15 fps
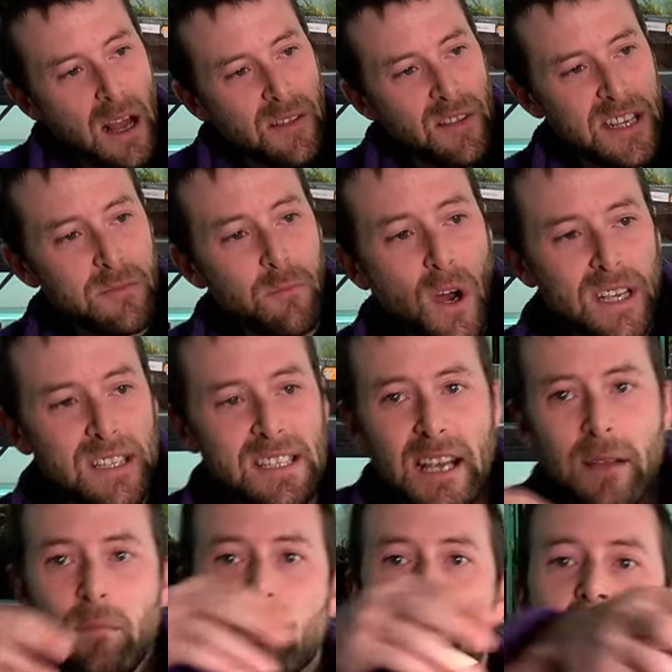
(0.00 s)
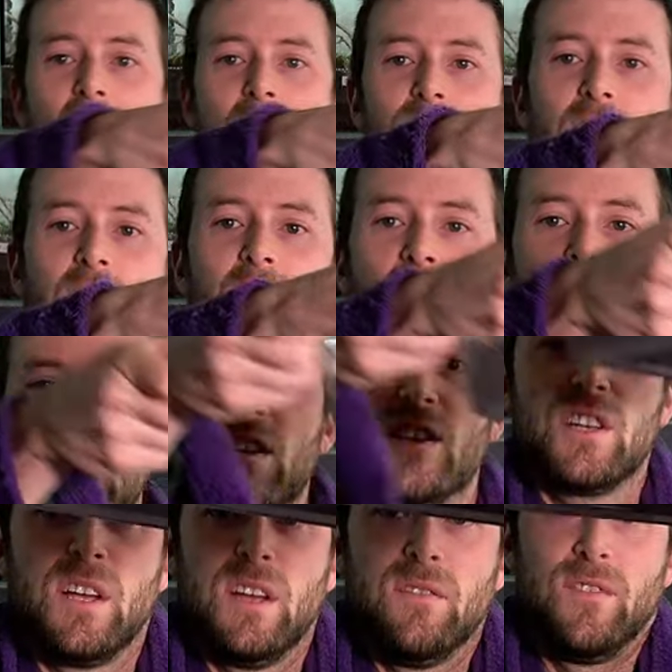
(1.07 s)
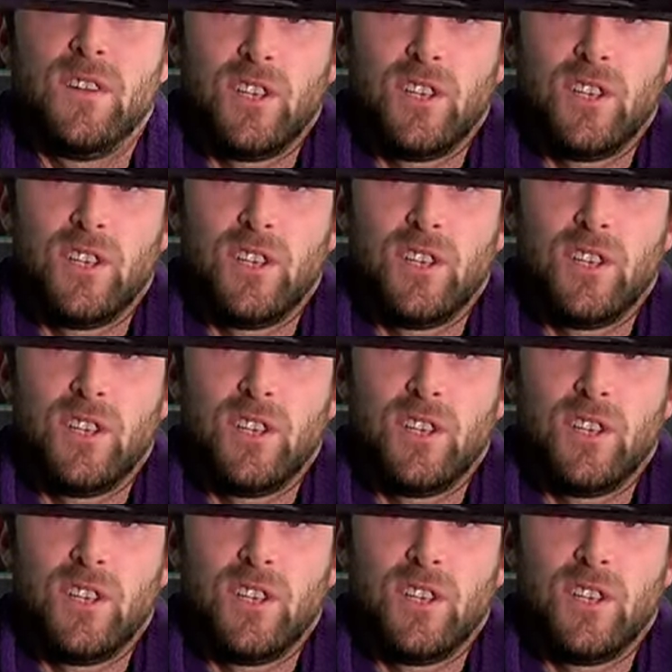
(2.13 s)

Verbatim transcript: These might seem rather large for